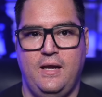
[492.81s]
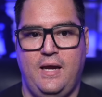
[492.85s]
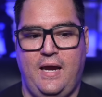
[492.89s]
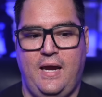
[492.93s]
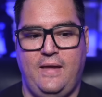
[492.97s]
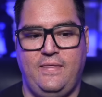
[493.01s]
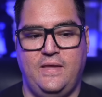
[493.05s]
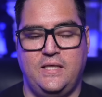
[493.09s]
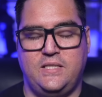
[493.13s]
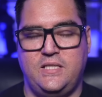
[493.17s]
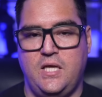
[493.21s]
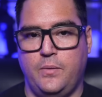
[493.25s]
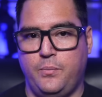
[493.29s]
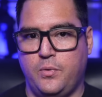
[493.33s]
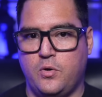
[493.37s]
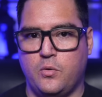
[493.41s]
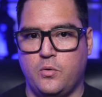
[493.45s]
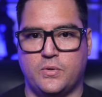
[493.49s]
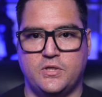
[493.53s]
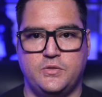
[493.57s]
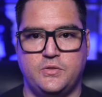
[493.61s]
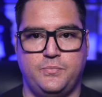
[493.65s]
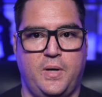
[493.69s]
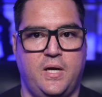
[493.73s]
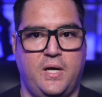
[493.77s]
And the typical
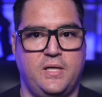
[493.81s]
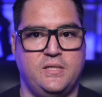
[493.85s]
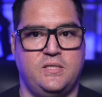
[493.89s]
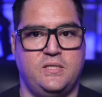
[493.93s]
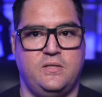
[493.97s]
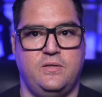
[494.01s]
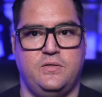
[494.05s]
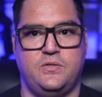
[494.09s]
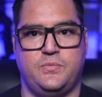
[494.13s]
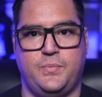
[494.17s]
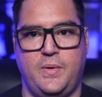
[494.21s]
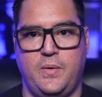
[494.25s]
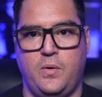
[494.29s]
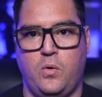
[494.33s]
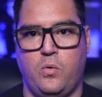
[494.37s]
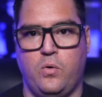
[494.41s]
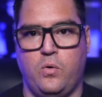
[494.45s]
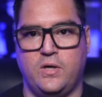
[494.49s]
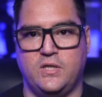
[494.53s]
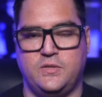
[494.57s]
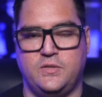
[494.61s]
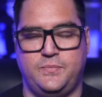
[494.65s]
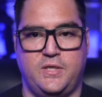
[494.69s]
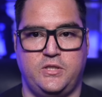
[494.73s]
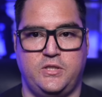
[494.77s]
response of the Supreme
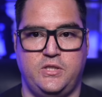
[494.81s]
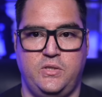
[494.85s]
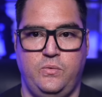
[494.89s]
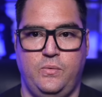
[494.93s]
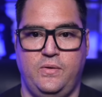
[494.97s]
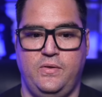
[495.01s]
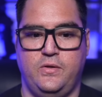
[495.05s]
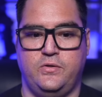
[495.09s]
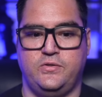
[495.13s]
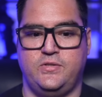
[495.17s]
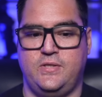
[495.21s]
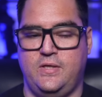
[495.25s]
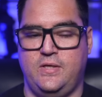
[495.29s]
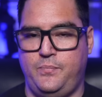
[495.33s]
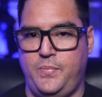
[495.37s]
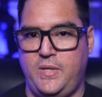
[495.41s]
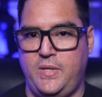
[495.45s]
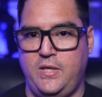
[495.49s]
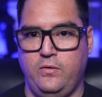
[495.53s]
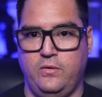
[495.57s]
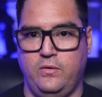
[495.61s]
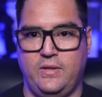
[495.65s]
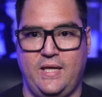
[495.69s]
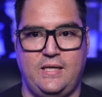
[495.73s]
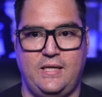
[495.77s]
Court, especially when there's an
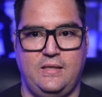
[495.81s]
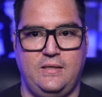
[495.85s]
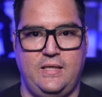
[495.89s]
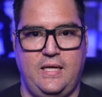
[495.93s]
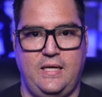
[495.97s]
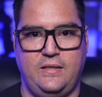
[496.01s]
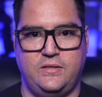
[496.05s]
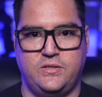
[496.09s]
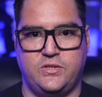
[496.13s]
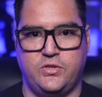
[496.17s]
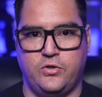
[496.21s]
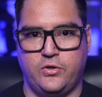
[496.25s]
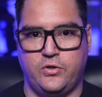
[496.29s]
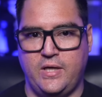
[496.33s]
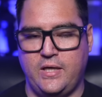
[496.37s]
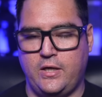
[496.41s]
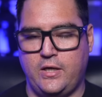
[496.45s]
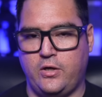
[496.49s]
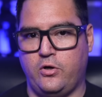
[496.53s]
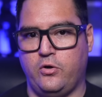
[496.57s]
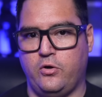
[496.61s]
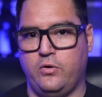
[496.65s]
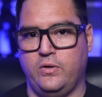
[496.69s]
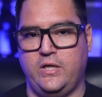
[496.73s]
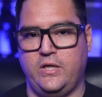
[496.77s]
appeal like in the Eighth Circuit
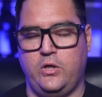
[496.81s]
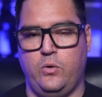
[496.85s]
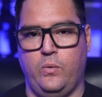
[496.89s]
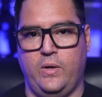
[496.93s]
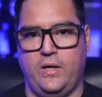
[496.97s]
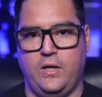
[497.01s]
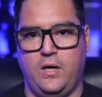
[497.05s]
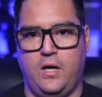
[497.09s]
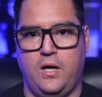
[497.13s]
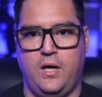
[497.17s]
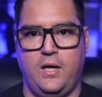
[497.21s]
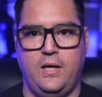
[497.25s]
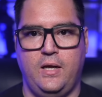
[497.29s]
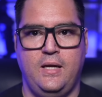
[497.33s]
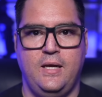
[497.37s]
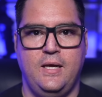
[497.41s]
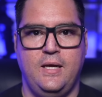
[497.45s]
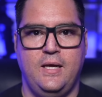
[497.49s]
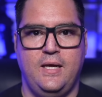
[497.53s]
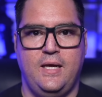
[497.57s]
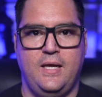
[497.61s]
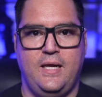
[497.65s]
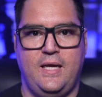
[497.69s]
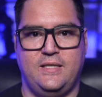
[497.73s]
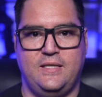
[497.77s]
currently going on,
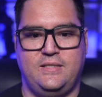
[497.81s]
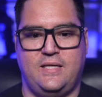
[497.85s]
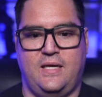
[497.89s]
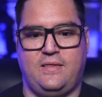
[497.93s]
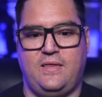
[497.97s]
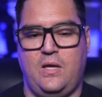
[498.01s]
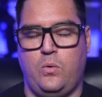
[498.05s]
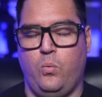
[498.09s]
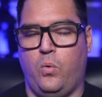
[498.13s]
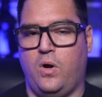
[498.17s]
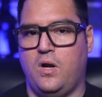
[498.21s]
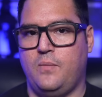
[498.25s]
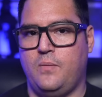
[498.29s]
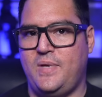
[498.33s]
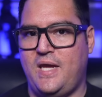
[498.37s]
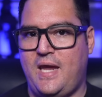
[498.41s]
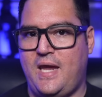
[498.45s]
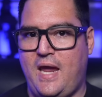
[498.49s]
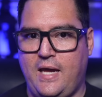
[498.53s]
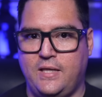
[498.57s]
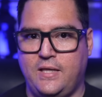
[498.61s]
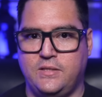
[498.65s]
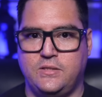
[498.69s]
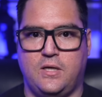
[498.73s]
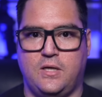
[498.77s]
is that they want to be
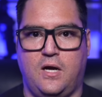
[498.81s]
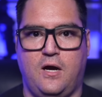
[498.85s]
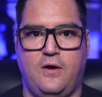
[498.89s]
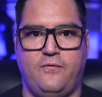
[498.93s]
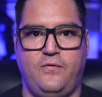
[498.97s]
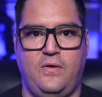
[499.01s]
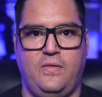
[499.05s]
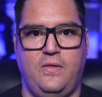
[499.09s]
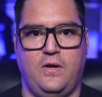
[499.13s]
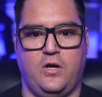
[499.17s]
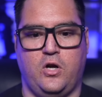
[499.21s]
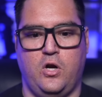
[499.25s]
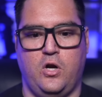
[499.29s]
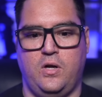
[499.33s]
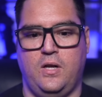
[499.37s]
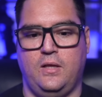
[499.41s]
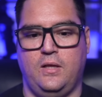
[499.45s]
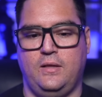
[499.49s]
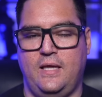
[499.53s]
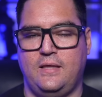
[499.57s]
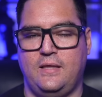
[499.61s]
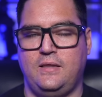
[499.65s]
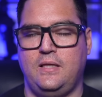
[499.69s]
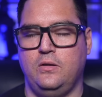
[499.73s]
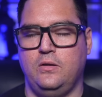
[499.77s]
hands off and they're going to
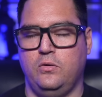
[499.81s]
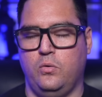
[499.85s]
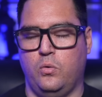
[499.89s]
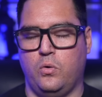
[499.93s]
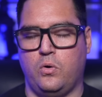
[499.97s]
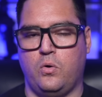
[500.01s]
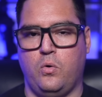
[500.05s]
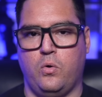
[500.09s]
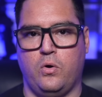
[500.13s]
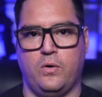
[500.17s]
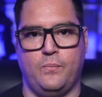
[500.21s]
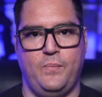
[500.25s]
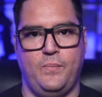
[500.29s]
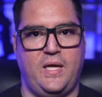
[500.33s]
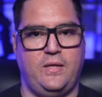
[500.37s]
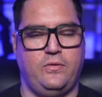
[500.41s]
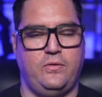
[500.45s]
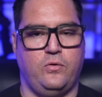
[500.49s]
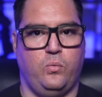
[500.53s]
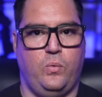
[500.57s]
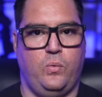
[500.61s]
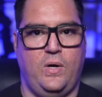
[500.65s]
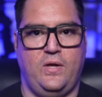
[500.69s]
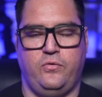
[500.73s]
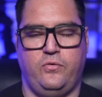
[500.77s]
let the lower court make
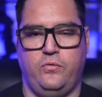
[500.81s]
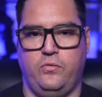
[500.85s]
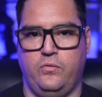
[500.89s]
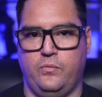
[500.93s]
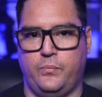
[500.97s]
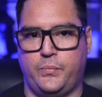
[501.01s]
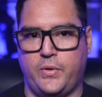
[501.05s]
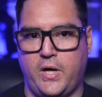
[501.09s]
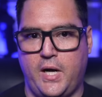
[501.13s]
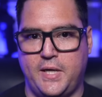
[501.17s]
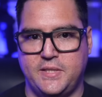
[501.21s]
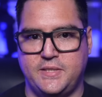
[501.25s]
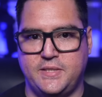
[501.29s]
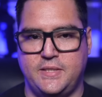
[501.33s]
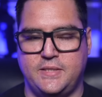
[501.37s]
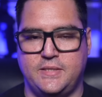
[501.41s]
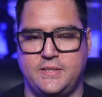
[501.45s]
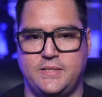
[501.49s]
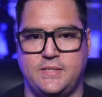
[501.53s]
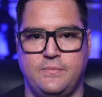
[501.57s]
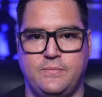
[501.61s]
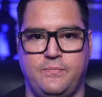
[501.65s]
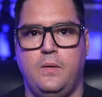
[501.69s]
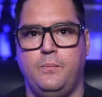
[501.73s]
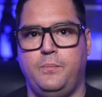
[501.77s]
their way through the
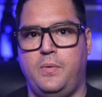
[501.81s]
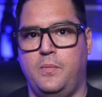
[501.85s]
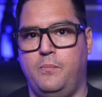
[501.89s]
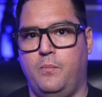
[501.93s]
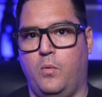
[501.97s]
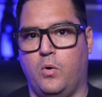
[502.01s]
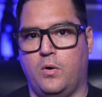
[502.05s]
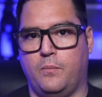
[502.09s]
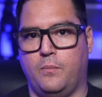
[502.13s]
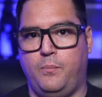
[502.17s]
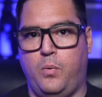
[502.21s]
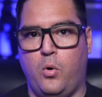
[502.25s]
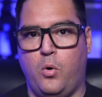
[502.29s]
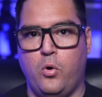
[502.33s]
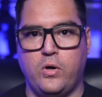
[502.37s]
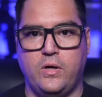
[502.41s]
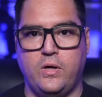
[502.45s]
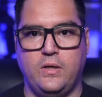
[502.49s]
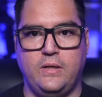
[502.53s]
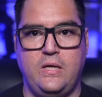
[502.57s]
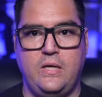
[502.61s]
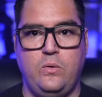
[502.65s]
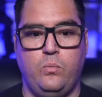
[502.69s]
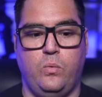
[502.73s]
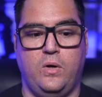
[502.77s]
process. But more
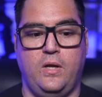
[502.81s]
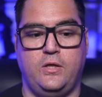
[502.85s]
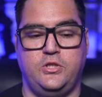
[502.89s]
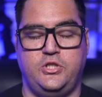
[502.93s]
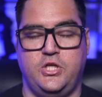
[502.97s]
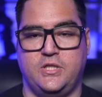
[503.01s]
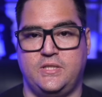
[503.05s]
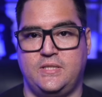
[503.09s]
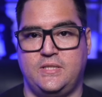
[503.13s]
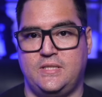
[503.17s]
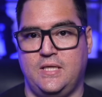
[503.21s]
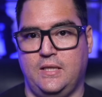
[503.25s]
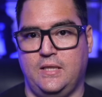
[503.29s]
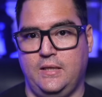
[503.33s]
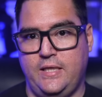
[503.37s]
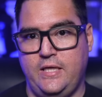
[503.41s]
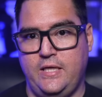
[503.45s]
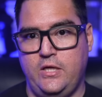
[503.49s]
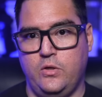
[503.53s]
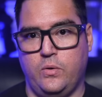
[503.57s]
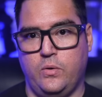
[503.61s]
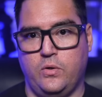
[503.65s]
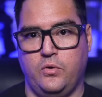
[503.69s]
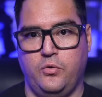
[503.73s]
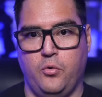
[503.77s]
importantly, what Justice
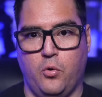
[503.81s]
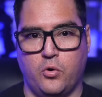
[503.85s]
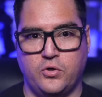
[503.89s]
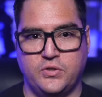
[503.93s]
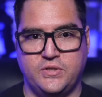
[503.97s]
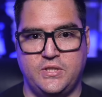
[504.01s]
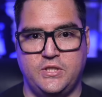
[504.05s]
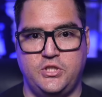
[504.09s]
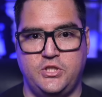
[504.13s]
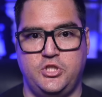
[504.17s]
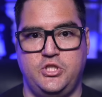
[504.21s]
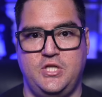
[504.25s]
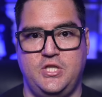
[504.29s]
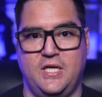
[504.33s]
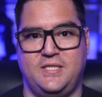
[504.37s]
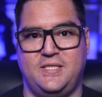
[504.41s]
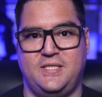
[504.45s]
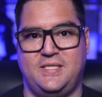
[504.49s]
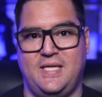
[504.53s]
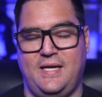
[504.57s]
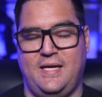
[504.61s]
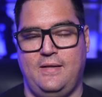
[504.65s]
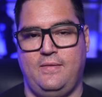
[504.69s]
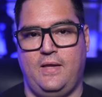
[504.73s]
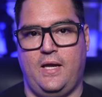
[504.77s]
Alito and Gorsuch just
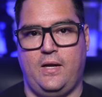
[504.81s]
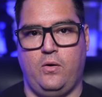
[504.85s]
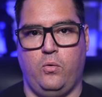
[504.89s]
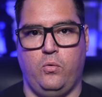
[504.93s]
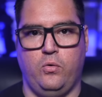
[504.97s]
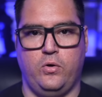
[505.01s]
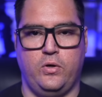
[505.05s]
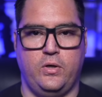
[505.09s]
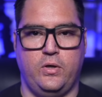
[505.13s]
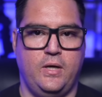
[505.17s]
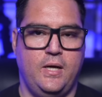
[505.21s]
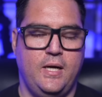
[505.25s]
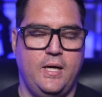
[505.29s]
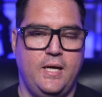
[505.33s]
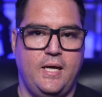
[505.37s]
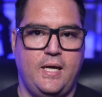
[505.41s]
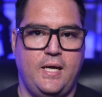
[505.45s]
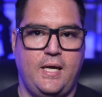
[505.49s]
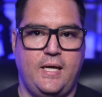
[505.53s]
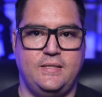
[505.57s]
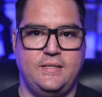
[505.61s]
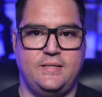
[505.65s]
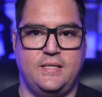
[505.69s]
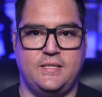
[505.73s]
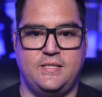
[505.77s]
said in that order
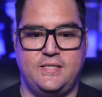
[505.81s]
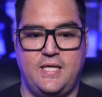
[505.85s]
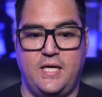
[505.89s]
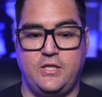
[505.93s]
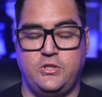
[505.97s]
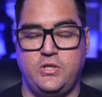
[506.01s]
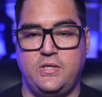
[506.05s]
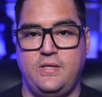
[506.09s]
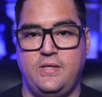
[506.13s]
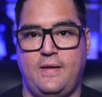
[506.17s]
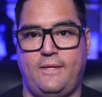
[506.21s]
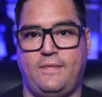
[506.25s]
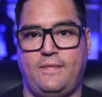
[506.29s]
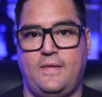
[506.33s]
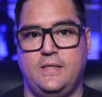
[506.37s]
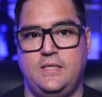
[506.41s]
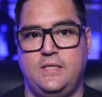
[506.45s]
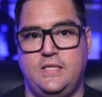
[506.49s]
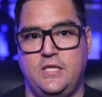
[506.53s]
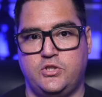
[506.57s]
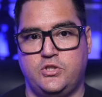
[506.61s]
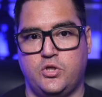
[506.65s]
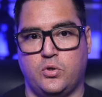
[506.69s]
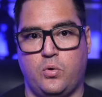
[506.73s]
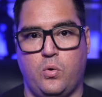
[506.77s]
is essentially that the
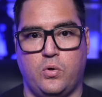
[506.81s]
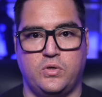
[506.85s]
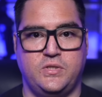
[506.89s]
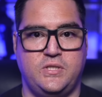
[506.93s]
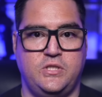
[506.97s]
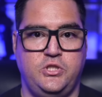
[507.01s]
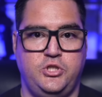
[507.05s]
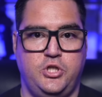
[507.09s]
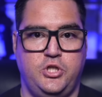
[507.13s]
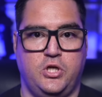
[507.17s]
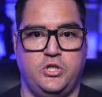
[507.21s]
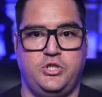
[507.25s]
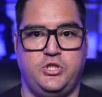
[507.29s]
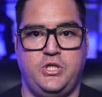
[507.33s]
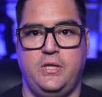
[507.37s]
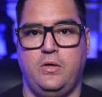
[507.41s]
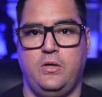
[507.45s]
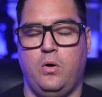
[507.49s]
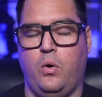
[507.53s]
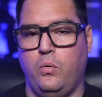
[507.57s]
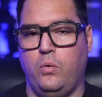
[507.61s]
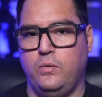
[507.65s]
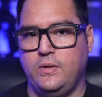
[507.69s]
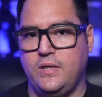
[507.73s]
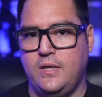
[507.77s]
district court's injunction
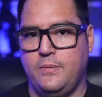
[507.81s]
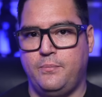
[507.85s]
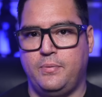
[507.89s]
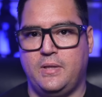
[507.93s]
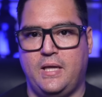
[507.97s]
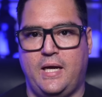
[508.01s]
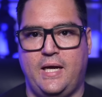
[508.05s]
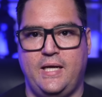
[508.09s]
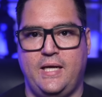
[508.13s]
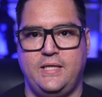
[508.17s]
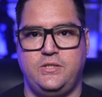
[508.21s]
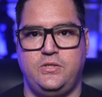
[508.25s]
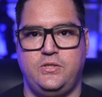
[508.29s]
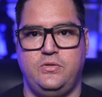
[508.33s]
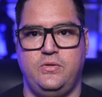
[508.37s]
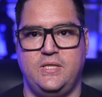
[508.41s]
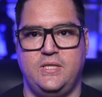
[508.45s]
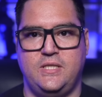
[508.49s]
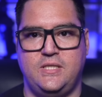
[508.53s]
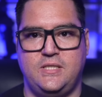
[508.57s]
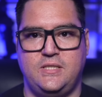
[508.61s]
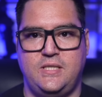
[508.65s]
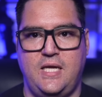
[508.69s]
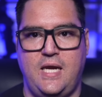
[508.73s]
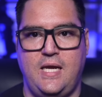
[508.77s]
only applies to the
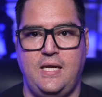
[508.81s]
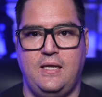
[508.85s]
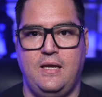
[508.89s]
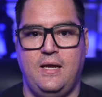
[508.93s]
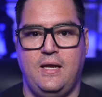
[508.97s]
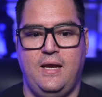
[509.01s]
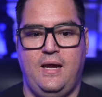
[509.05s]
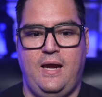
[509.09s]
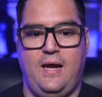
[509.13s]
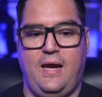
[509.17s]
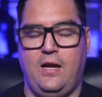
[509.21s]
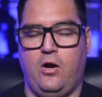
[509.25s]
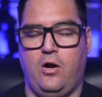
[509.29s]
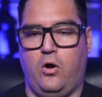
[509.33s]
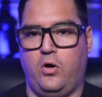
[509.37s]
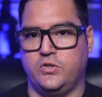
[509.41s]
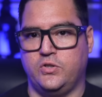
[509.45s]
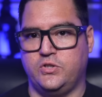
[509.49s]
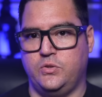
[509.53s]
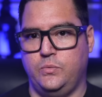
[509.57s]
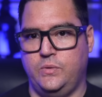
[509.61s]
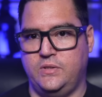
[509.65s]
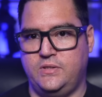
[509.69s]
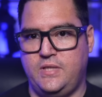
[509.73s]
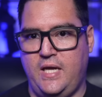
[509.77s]
state and
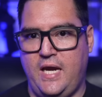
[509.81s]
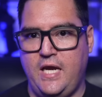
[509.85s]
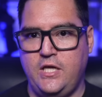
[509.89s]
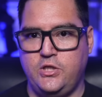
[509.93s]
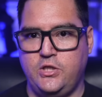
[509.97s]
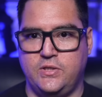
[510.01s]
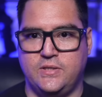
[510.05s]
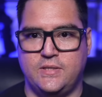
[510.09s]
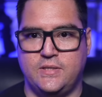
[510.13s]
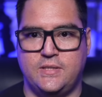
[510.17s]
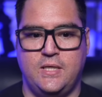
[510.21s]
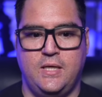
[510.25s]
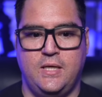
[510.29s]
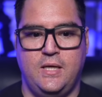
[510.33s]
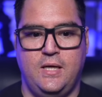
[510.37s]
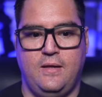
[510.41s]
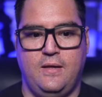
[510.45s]
also its agents.